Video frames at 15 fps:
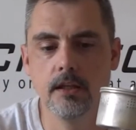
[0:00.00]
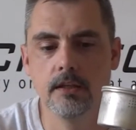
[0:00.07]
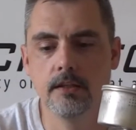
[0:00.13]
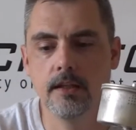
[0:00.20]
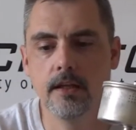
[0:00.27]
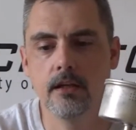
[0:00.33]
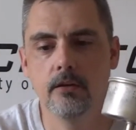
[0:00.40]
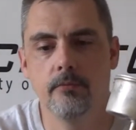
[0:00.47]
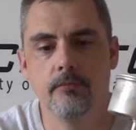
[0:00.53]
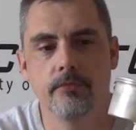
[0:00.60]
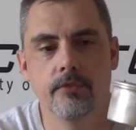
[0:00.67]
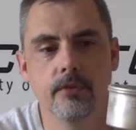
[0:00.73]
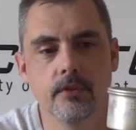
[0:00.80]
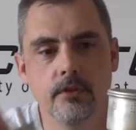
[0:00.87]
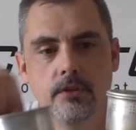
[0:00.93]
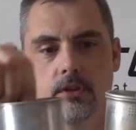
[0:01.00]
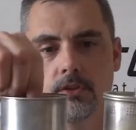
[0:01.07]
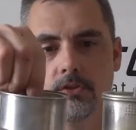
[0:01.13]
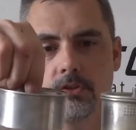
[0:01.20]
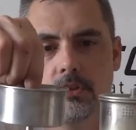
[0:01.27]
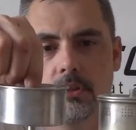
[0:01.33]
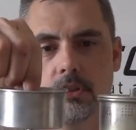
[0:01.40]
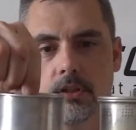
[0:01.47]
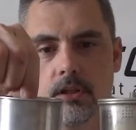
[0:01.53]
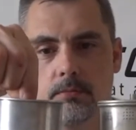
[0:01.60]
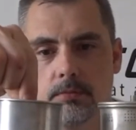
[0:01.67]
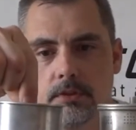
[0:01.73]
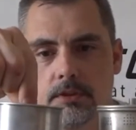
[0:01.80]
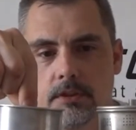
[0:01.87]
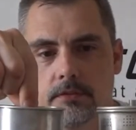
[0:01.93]
Now, you can see the
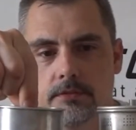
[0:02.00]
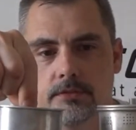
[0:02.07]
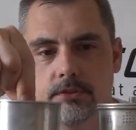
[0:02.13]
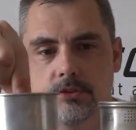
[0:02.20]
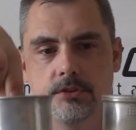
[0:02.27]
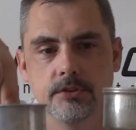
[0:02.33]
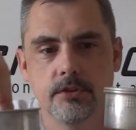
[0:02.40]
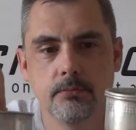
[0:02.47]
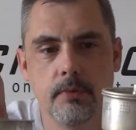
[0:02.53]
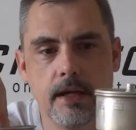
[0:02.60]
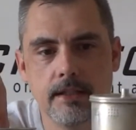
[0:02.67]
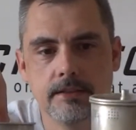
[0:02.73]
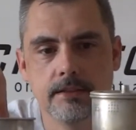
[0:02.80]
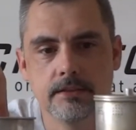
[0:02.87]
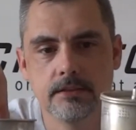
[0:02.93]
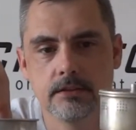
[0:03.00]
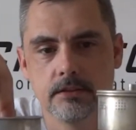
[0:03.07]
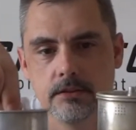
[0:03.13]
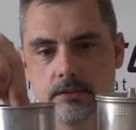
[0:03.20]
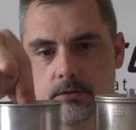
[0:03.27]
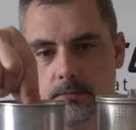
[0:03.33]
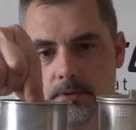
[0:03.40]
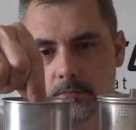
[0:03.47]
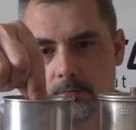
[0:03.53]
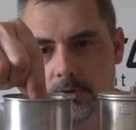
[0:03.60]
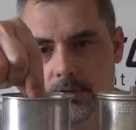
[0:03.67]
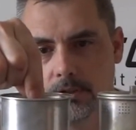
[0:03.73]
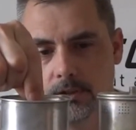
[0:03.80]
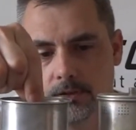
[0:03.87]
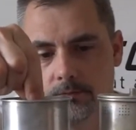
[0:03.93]
couple of differences. The basket's a little bit
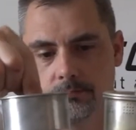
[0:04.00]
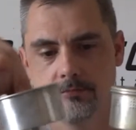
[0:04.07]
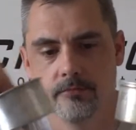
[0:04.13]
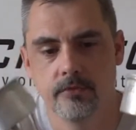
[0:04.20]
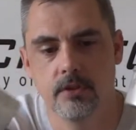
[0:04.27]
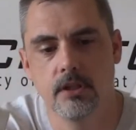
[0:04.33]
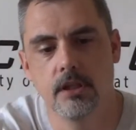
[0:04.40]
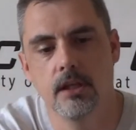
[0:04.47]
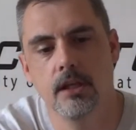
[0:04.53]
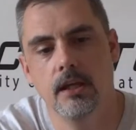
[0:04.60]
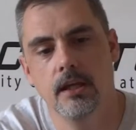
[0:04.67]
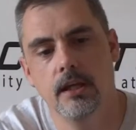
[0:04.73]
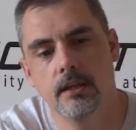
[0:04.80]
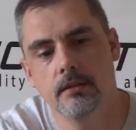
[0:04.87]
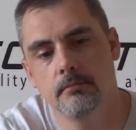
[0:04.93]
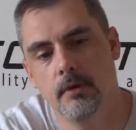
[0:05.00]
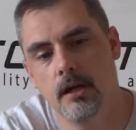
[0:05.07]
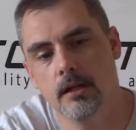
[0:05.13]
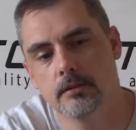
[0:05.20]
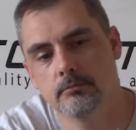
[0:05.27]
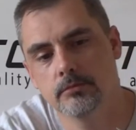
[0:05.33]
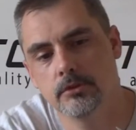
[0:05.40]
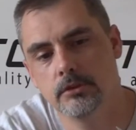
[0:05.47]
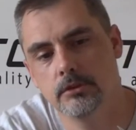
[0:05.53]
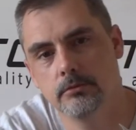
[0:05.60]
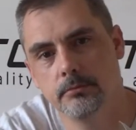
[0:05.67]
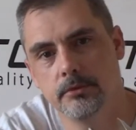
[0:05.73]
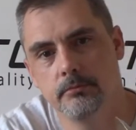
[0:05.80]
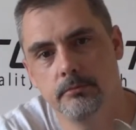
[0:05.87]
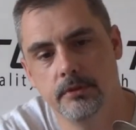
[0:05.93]
bigger, and the bottom's a little
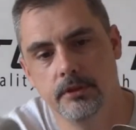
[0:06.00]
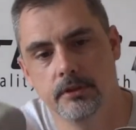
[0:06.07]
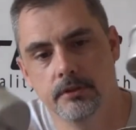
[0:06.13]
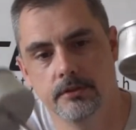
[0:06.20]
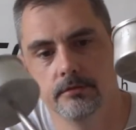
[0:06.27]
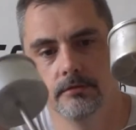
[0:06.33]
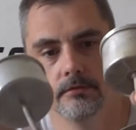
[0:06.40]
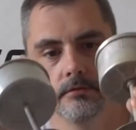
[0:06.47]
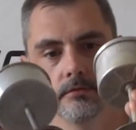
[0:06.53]
bit bigger.